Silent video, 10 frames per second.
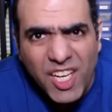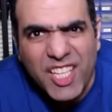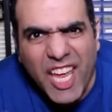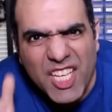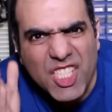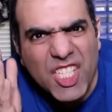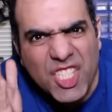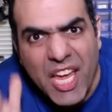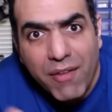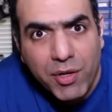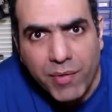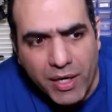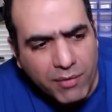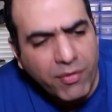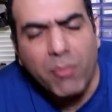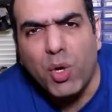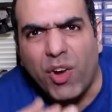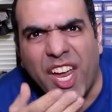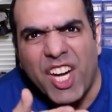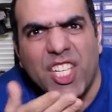It exists everywhere, from your
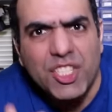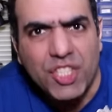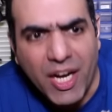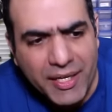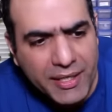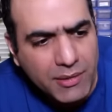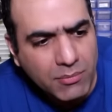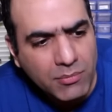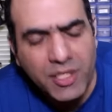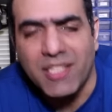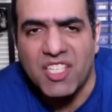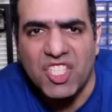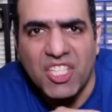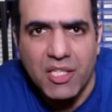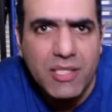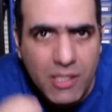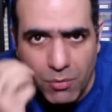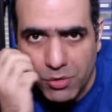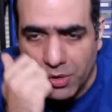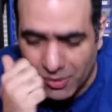hair dryer. Yes, it's a D C
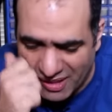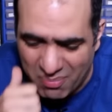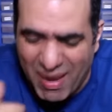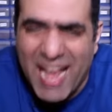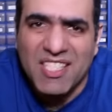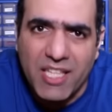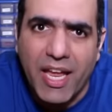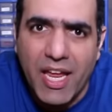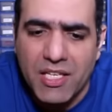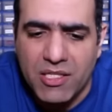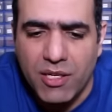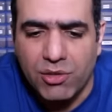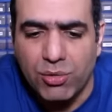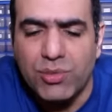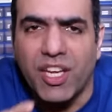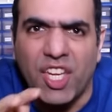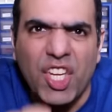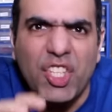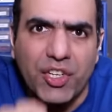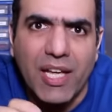motor. They pass the A C through the
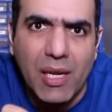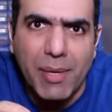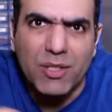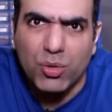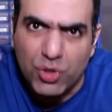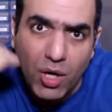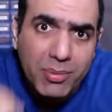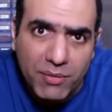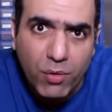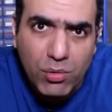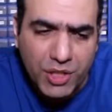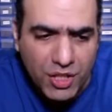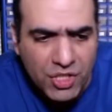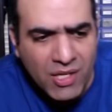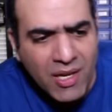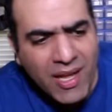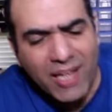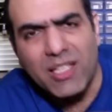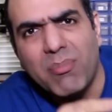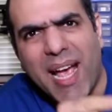heater element to drop the voltage
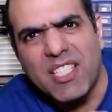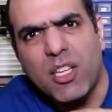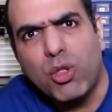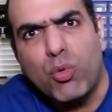and then pass it